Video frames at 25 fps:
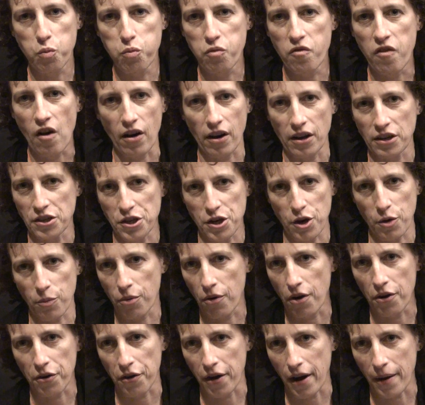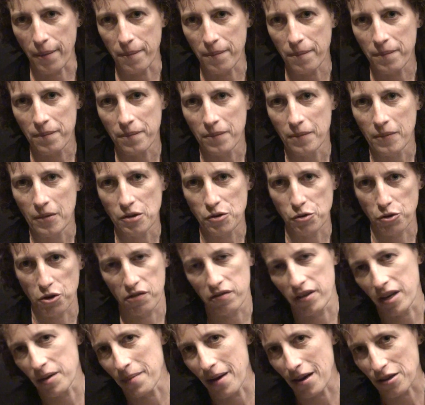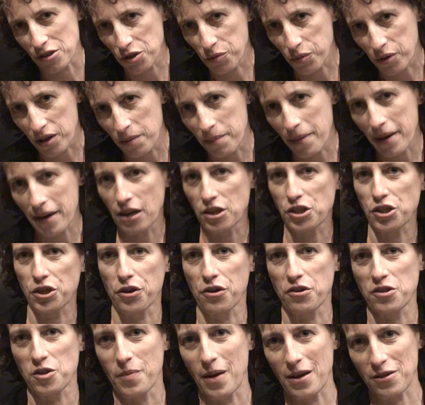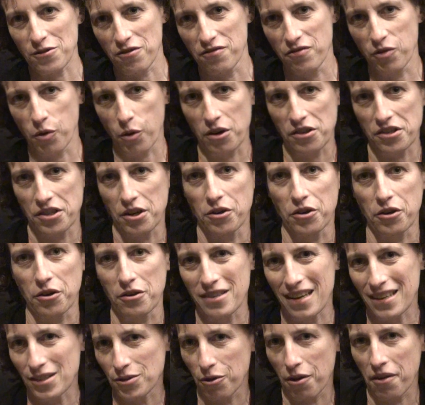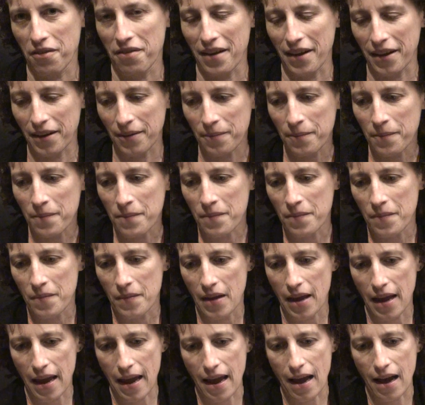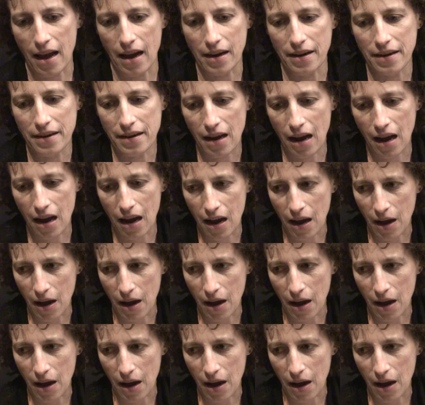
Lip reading: volunteer program, sort of like master woodland managers or master forest owners, that sort of thing. And